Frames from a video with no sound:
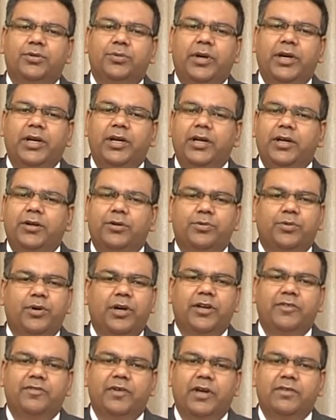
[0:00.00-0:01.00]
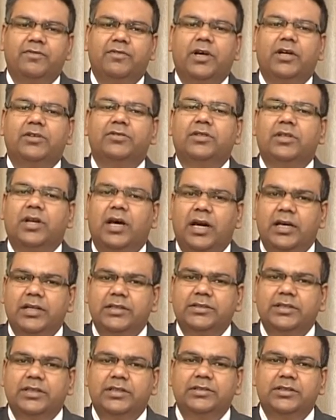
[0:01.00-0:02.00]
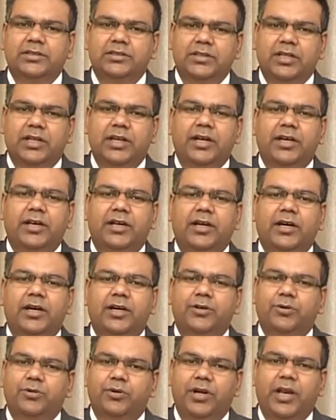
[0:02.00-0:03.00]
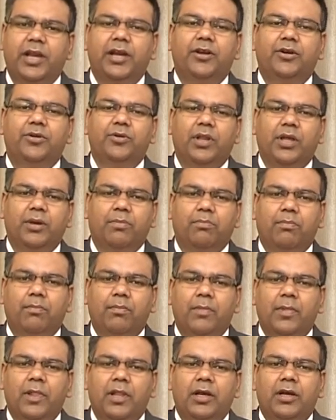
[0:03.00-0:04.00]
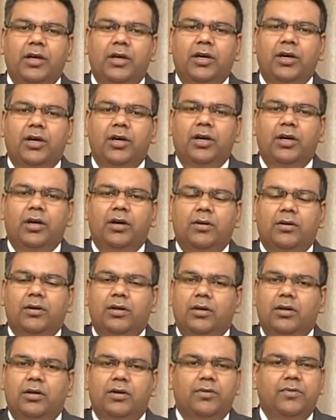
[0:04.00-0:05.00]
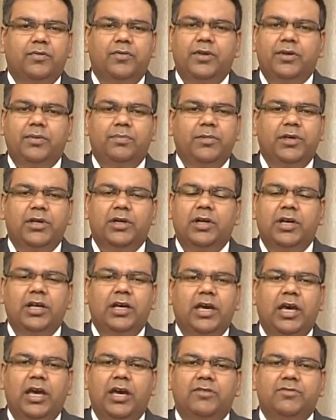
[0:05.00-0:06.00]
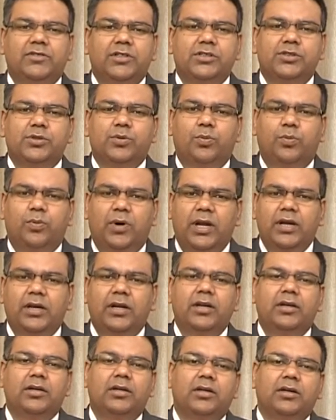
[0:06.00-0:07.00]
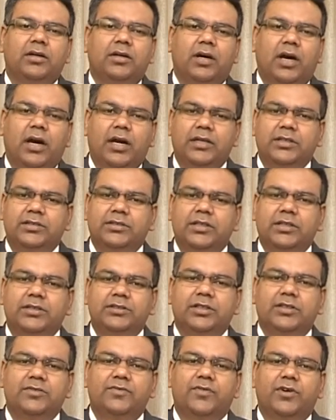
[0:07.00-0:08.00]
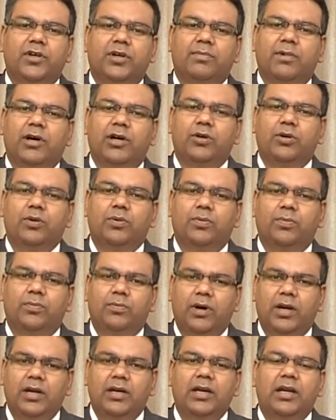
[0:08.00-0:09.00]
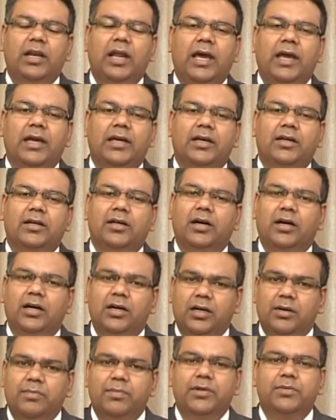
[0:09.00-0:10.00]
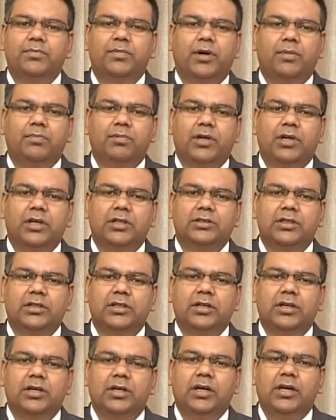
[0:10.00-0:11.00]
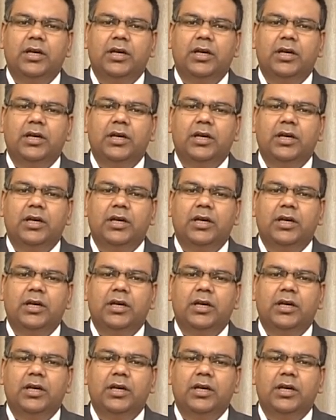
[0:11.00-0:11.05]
20,000 to 25,000 eye surgeons in India to tend to them. We merely have just one eye surgeon for about 1 lakh urban population,